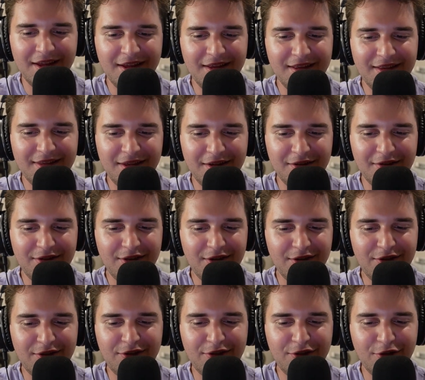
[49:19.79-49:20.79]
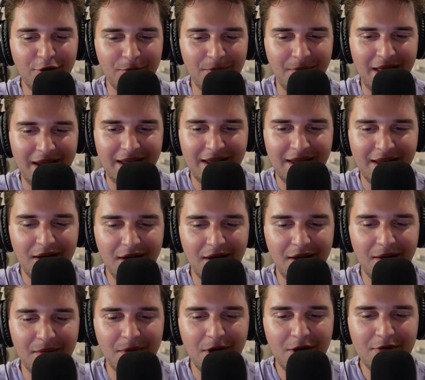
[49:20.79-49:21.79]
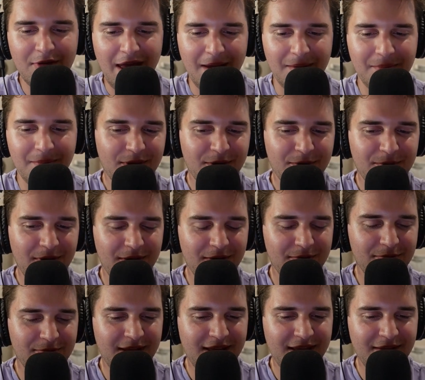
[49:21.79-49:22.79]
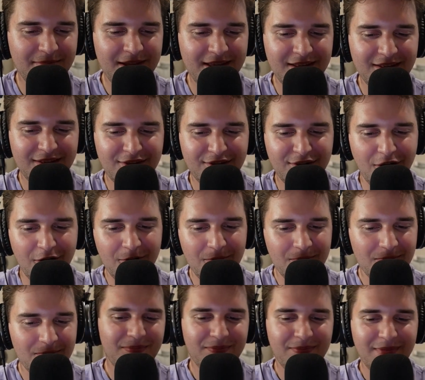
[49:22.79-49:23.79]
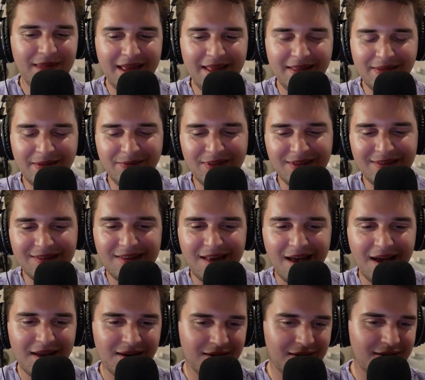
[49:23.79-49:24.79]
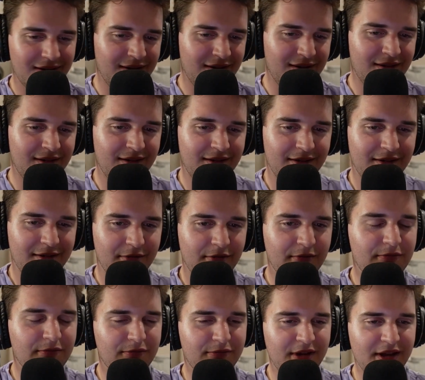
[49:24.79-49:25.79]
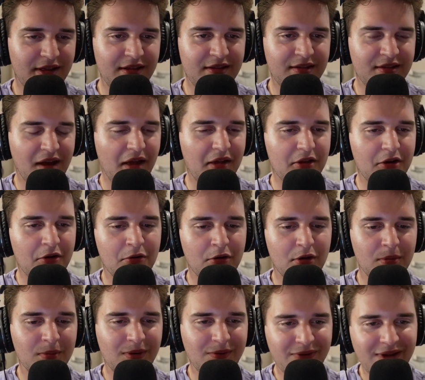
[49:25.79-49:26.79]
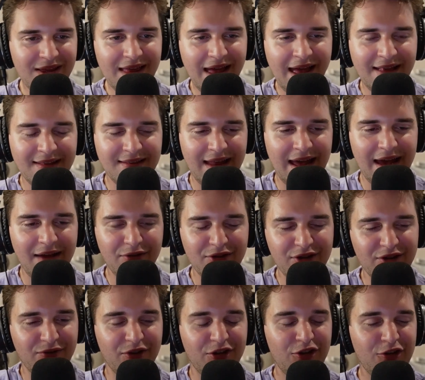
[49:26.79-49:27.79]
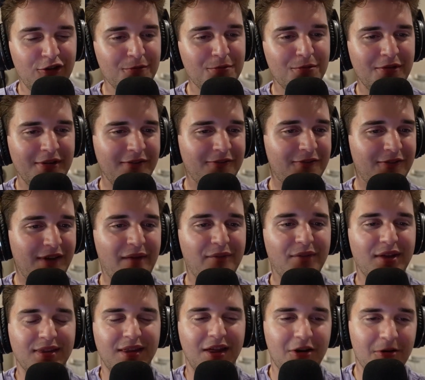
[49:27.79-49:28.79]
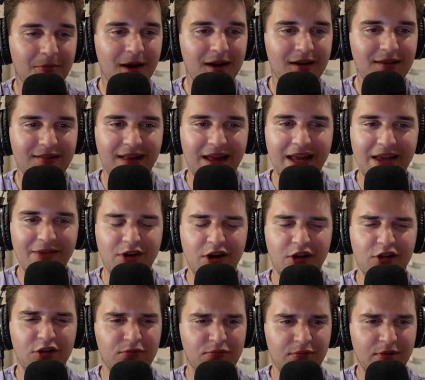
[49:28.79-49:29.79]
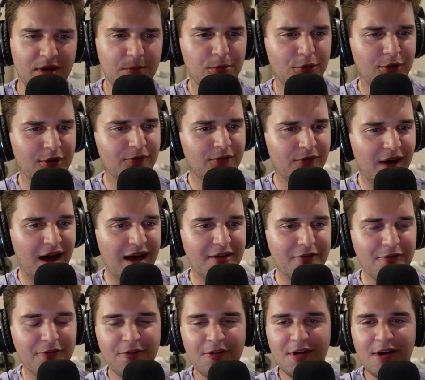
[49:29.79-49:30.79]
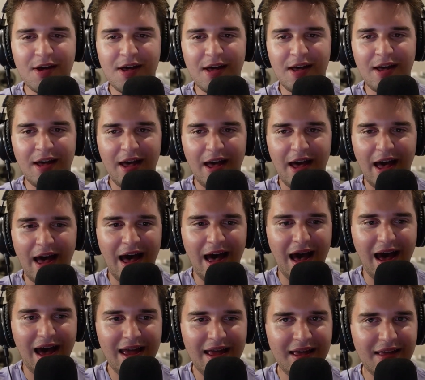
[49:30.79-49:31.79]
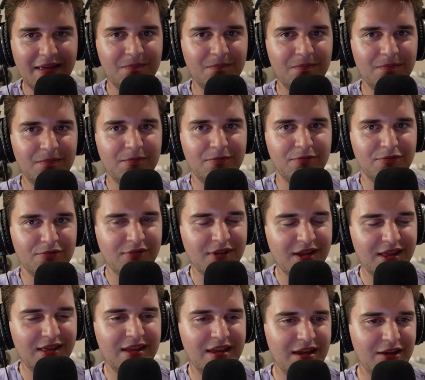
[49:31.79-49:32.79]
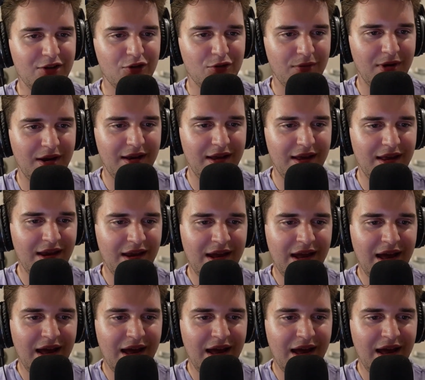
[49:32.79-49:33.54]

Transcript: There's so many. Okay, well we can start. It Lives Inside. Really solid horror movie that has an average of a 2.5 on Letterboxd. I give it a 3.5. I really enjoyed it.